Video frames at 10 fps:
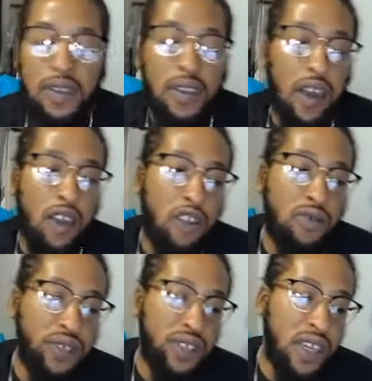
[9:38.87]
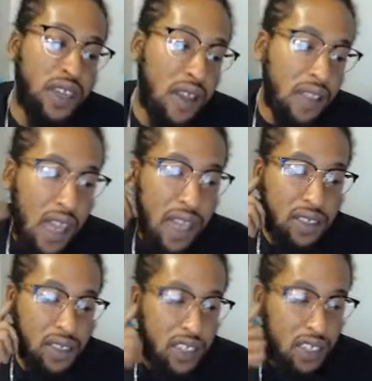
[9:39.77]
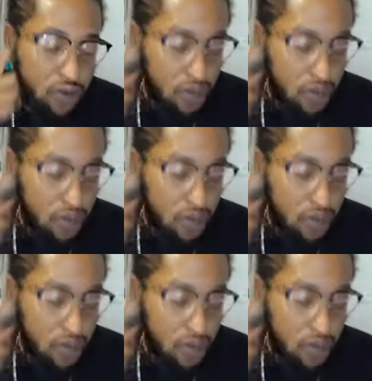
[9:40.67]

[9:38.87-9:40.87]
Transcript: and the heart was there in that last scene when